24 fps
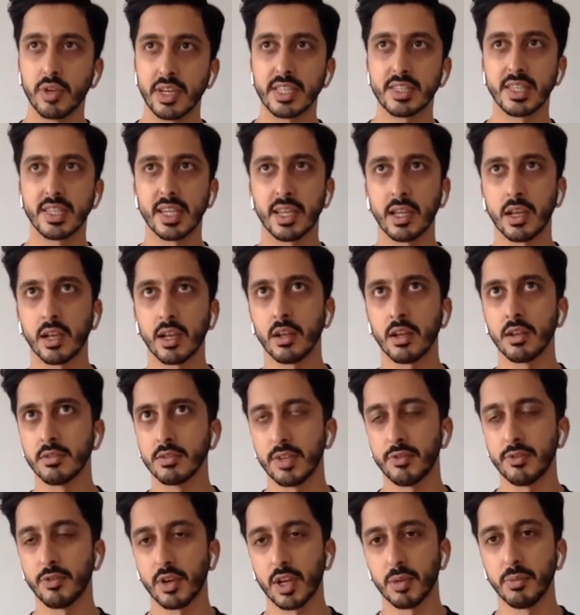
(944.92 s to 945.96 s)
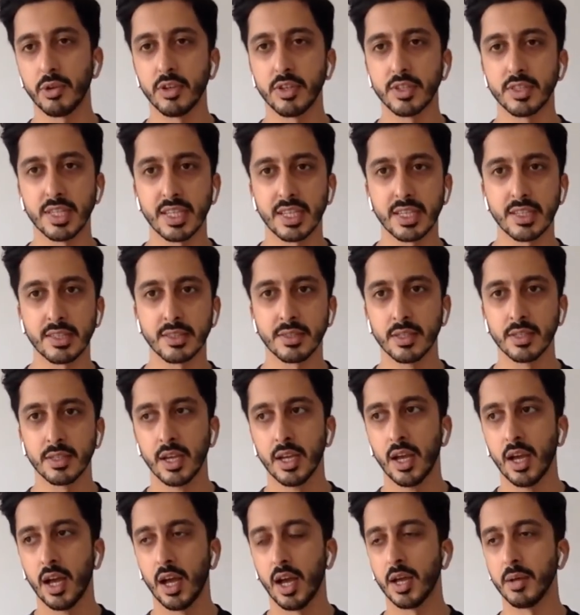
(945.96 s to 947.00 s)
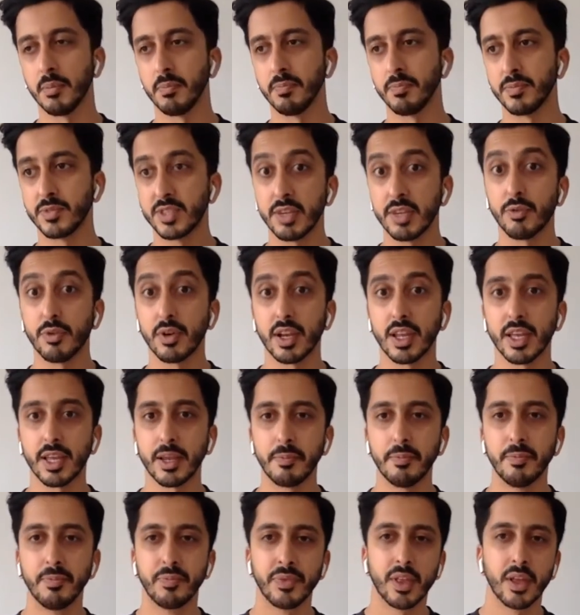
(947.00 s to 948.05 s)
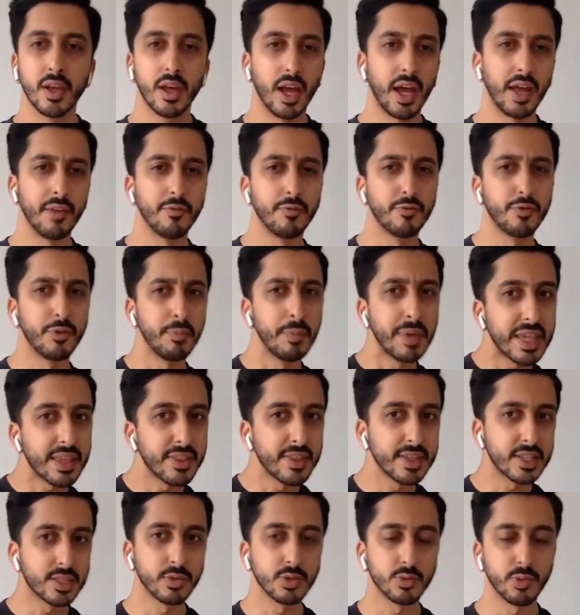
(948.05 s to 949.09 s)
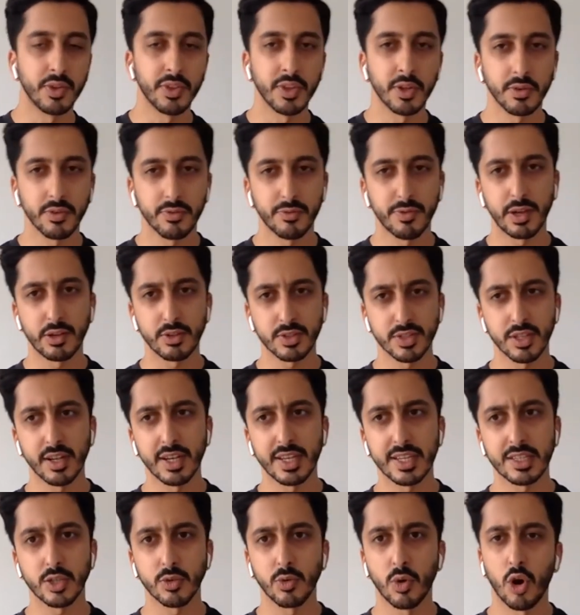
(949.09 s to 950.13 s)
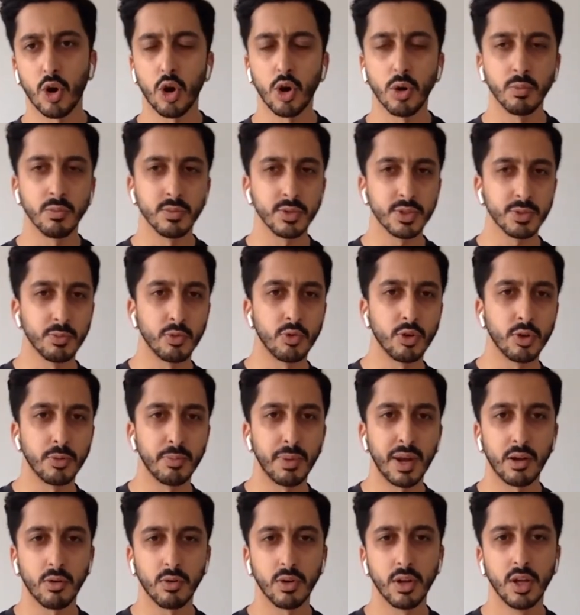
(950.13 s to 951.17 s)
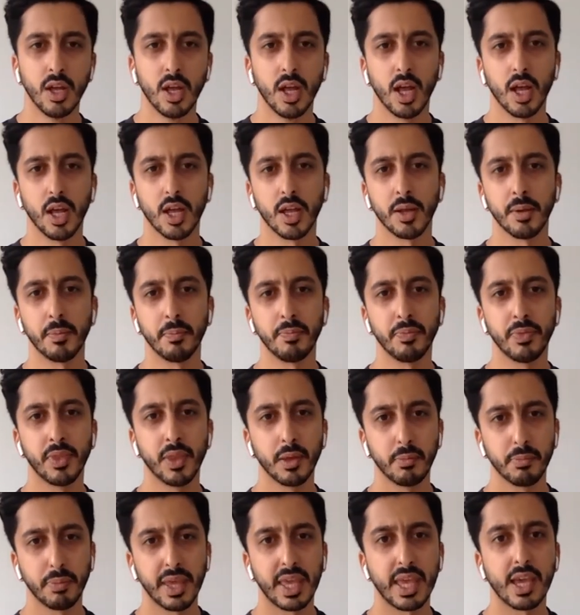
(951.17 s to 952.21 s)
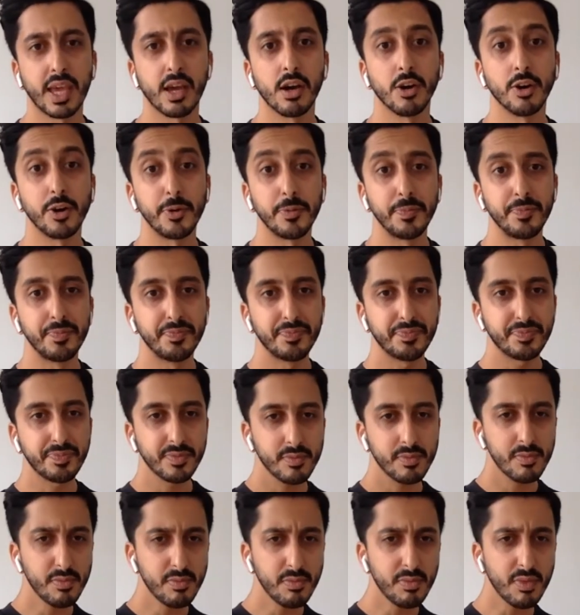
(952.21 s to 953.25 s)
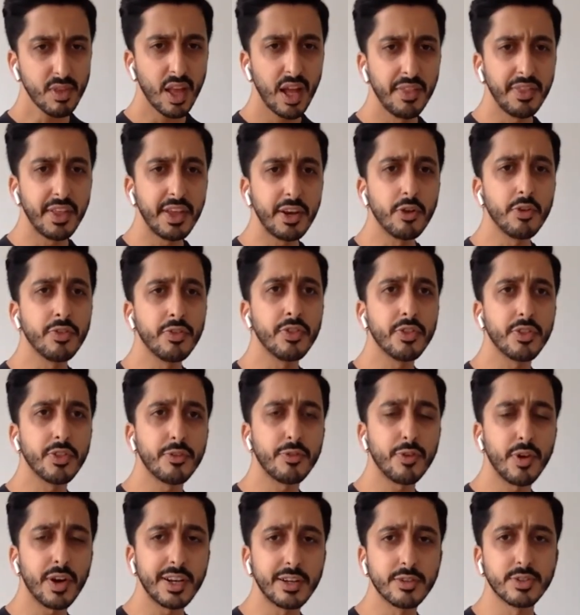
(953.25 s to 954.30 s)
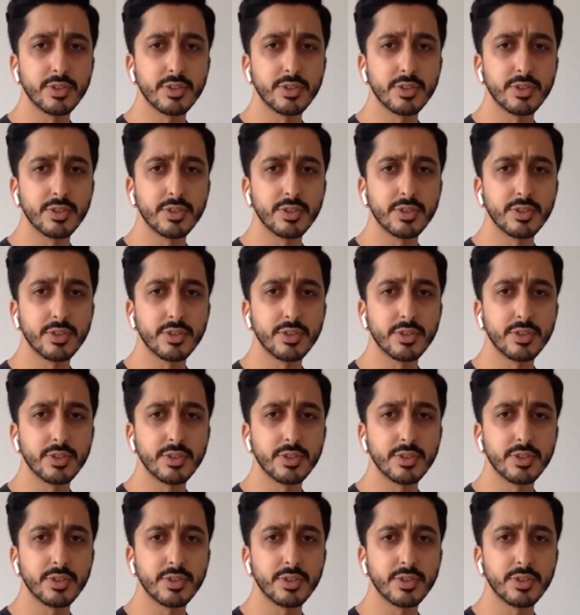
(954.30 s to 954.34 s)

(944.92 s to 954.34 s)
treating different communities differently. And for me, this was one that felt slightly too hot and was more about PR. And then on the